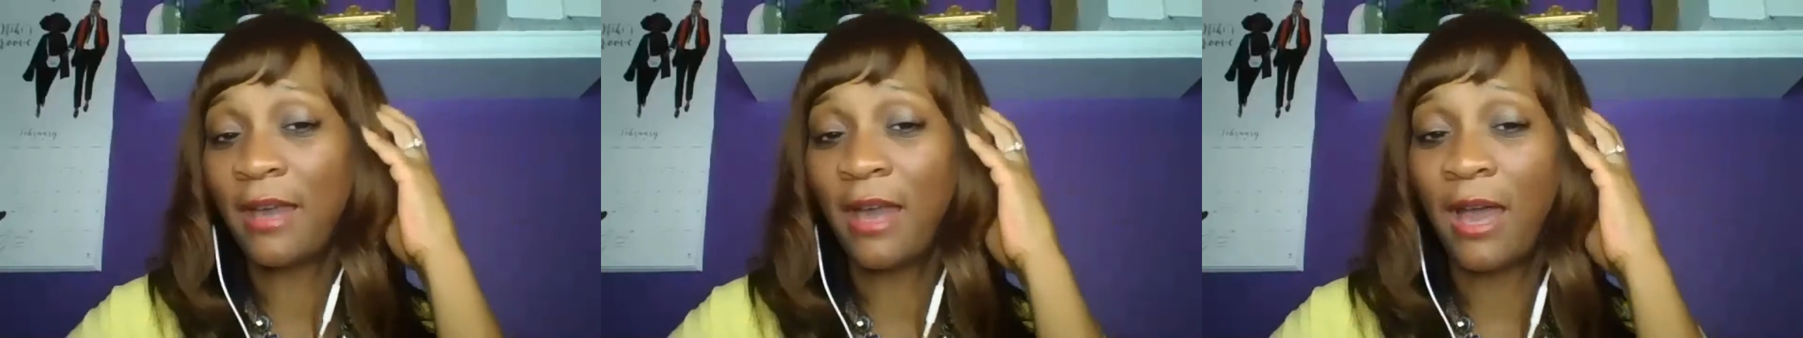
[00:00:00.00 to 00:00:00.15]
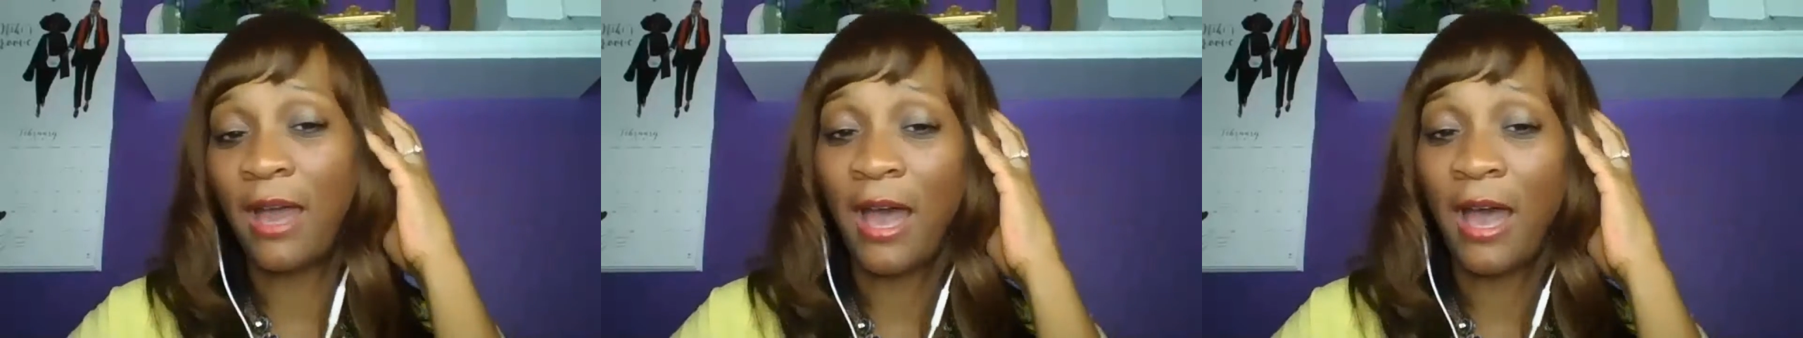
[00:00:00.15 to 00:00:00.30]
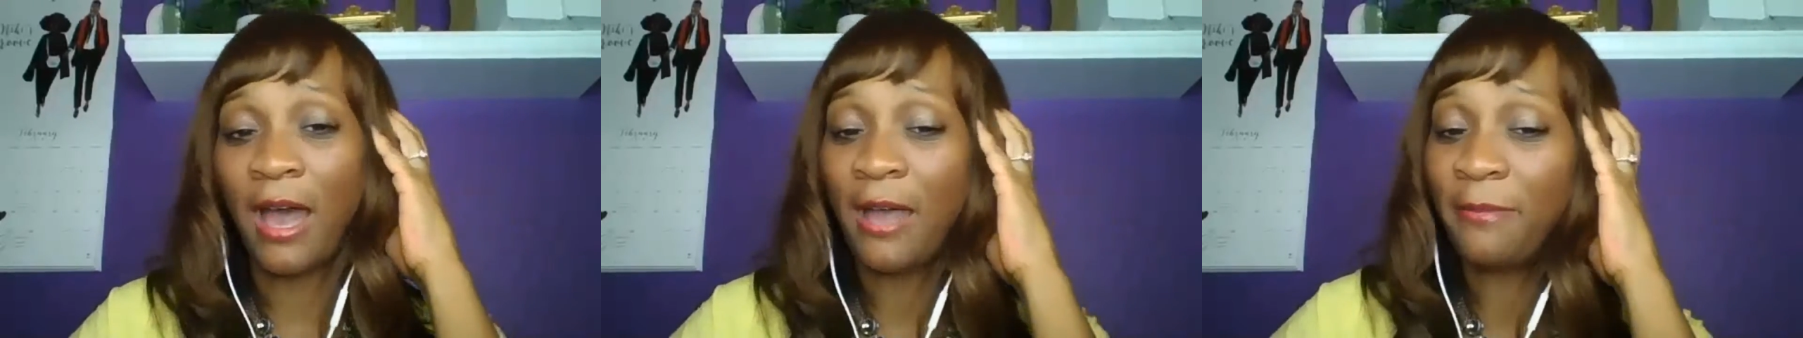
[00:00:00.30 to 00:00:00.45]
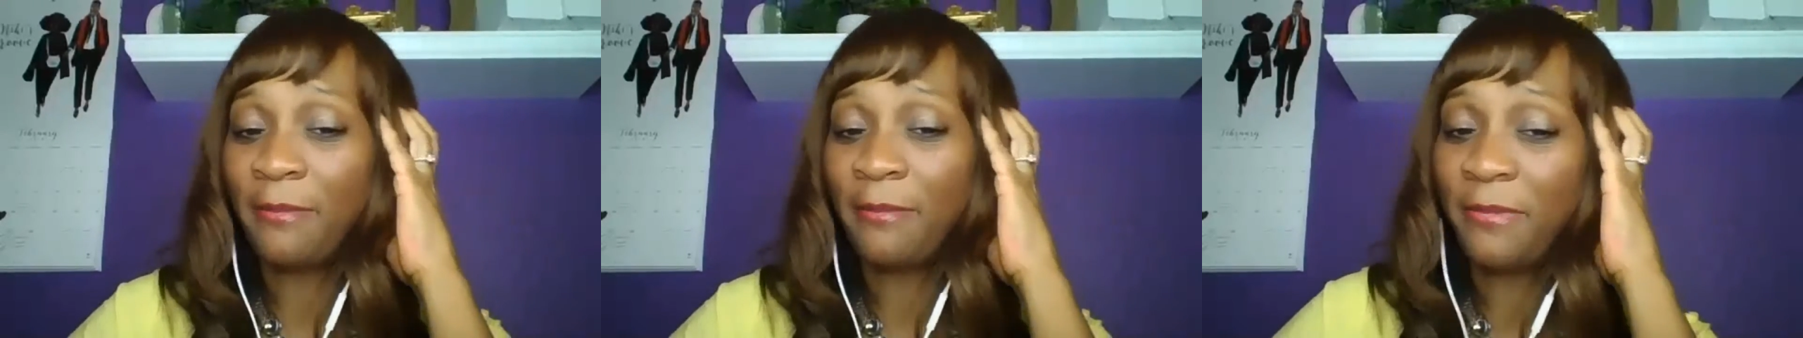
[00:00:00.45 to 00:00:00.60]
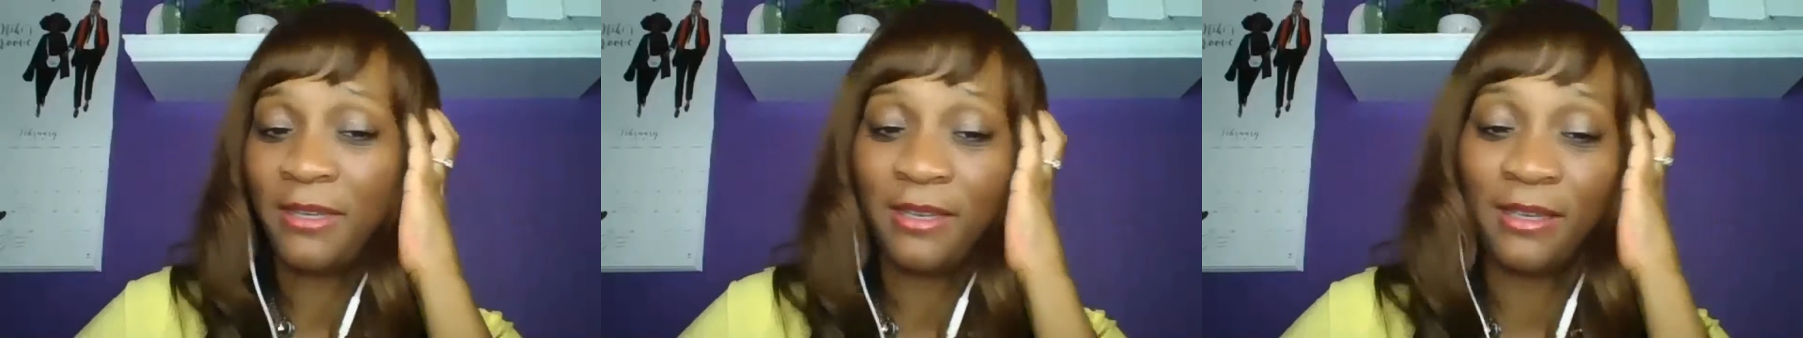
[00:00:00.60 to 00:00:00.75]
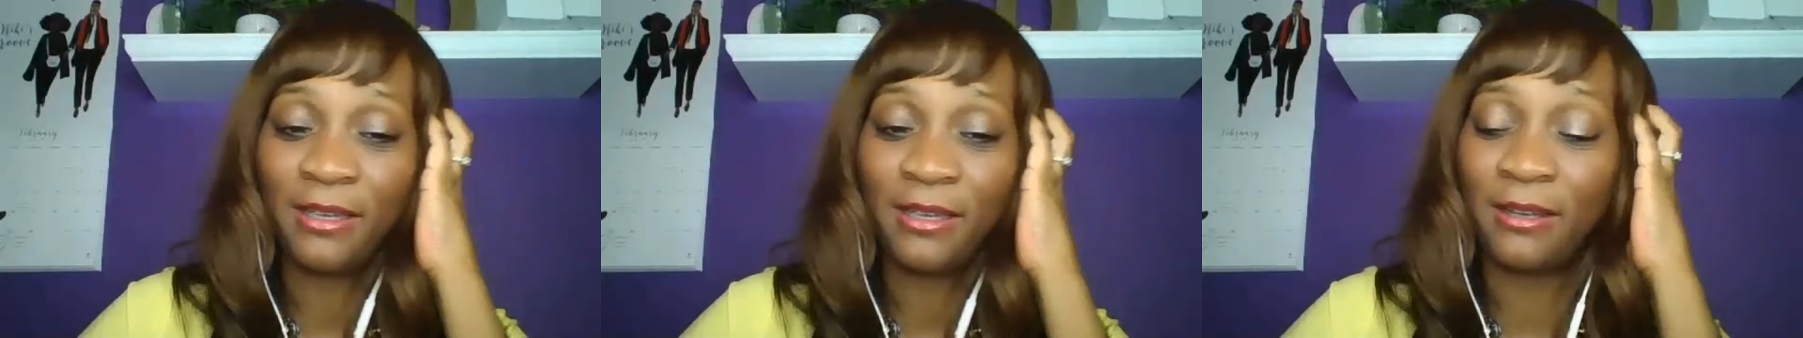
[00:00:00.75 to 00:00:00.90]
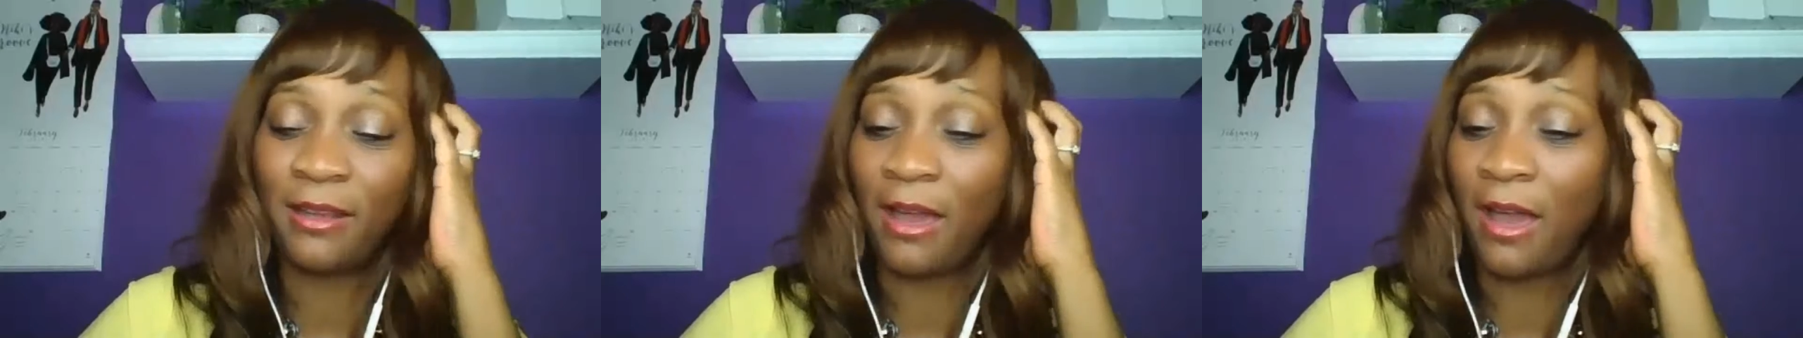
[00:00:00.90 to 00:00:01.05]
I
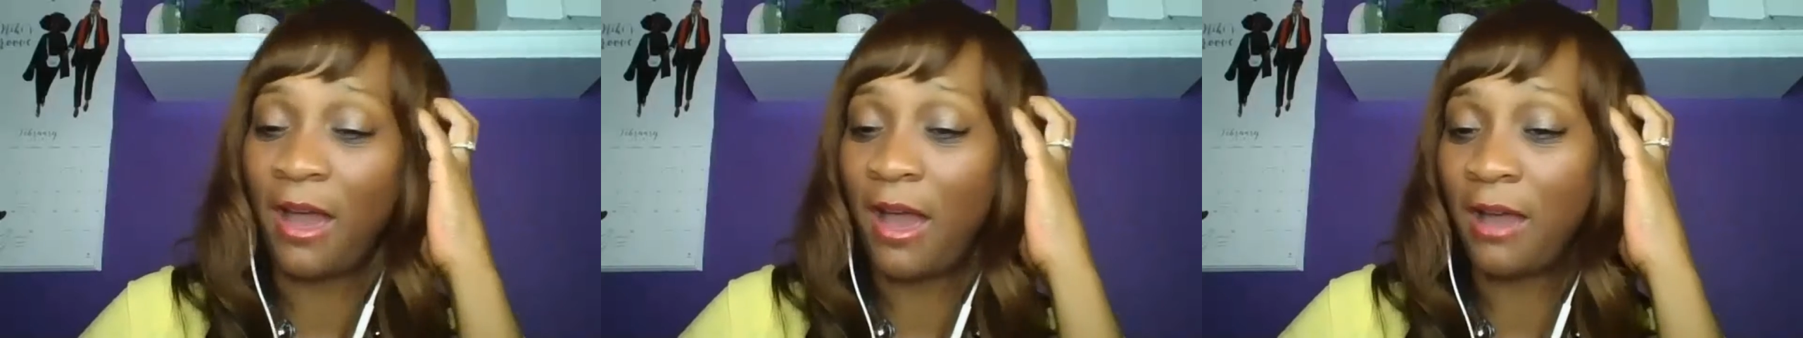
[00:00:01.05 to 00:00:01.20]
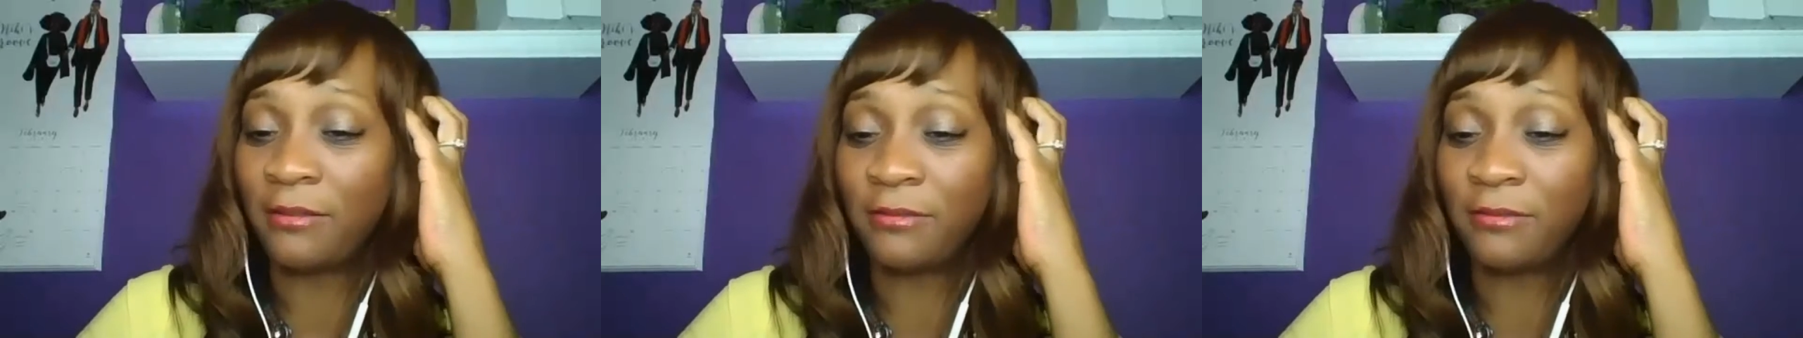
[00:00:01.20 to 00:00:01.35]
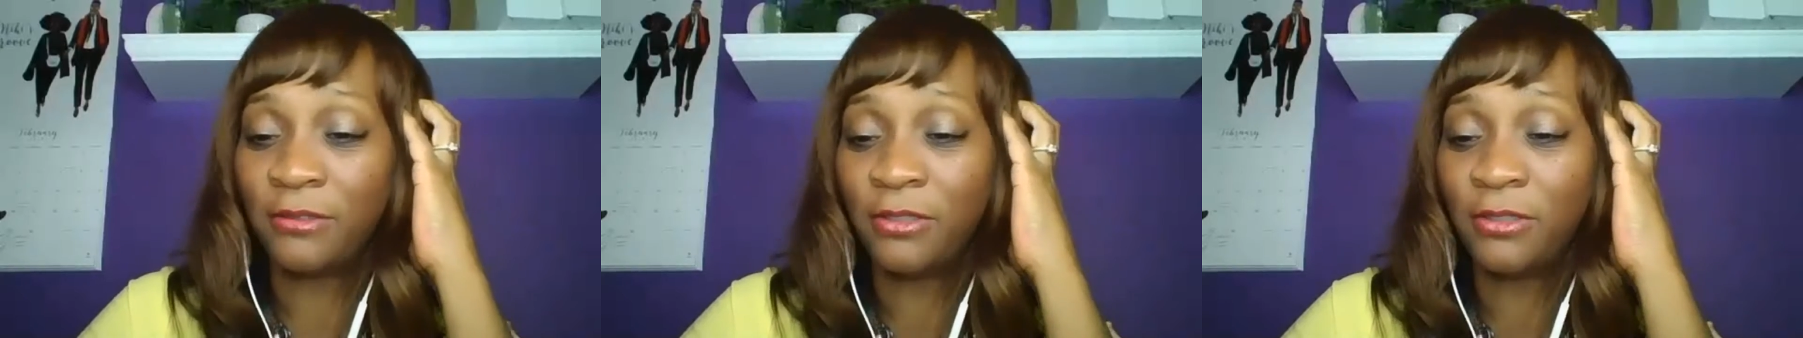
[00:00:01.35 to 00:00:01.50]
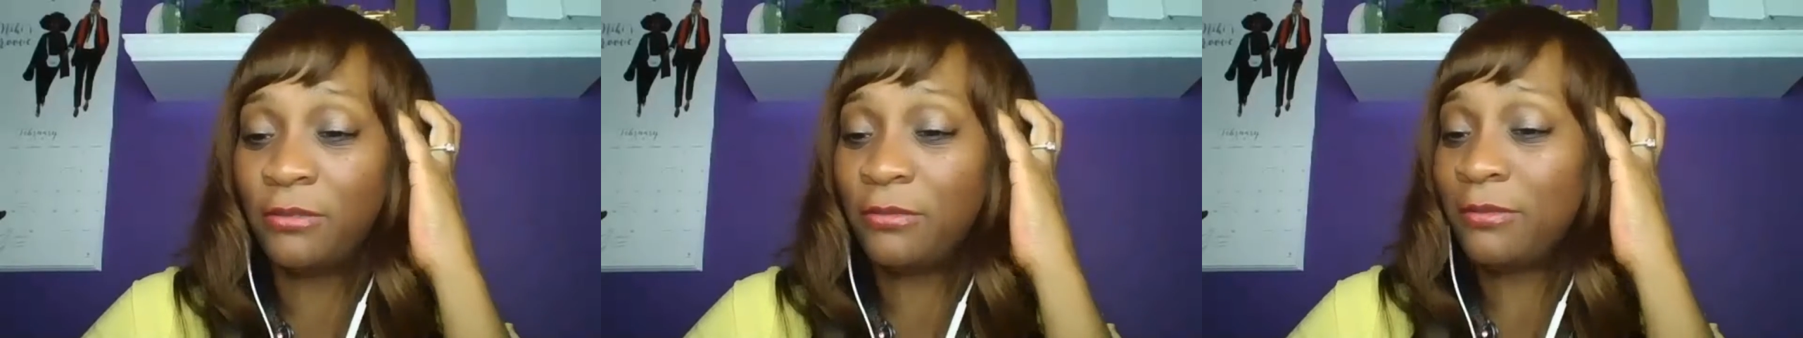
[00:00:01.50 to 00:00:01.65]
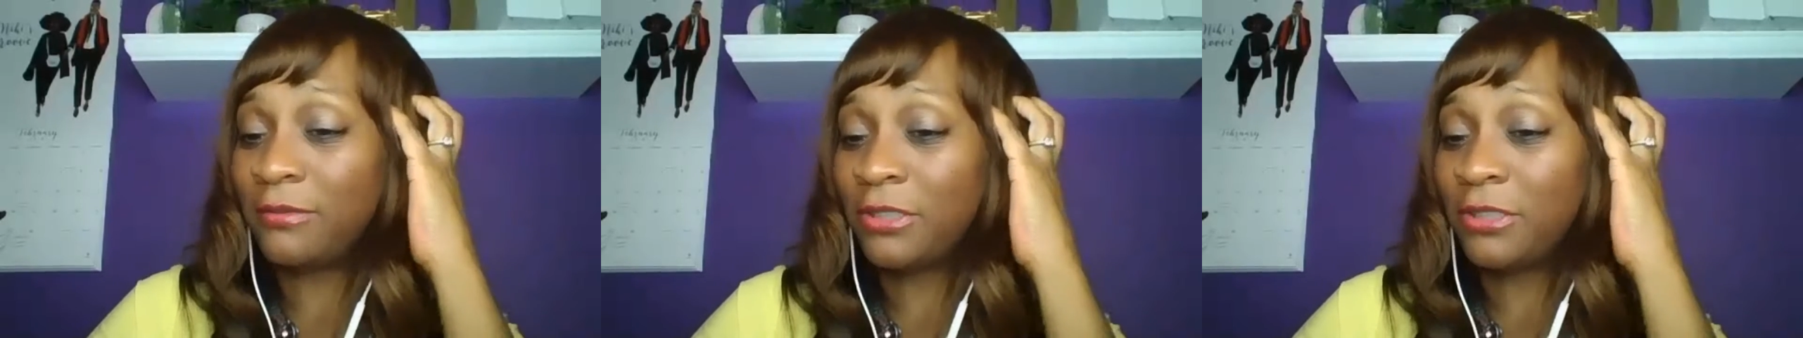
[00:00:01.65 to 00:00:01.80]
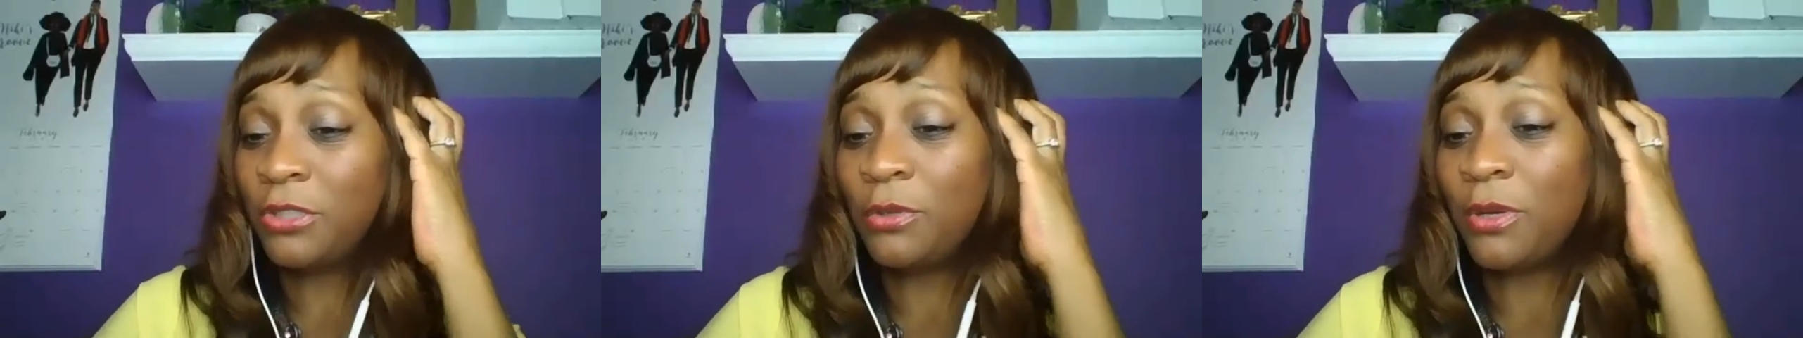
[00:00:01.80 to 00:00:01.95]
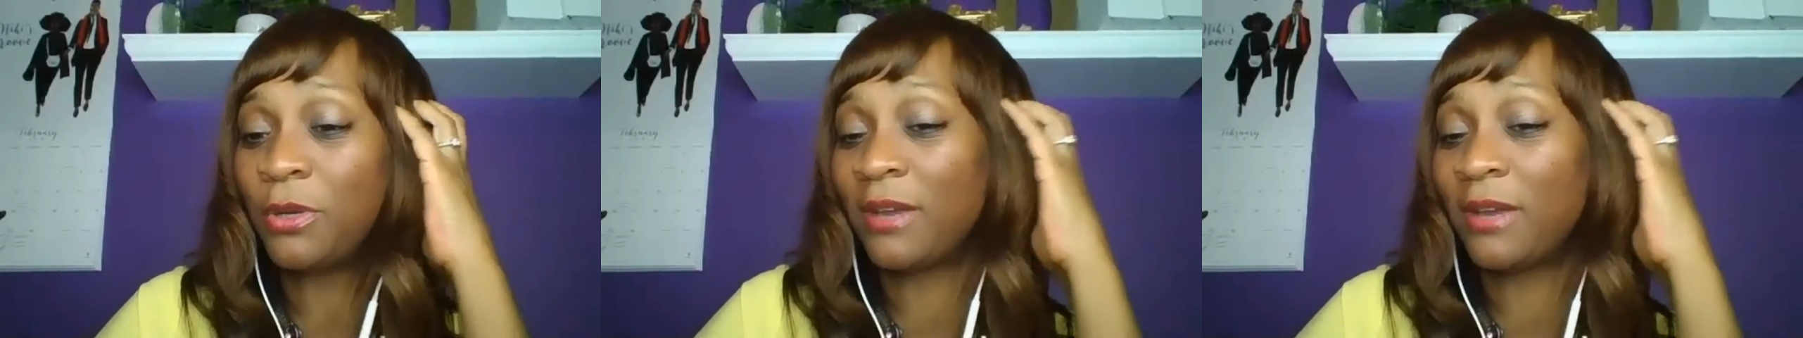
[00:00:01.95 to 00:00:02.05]
mean, you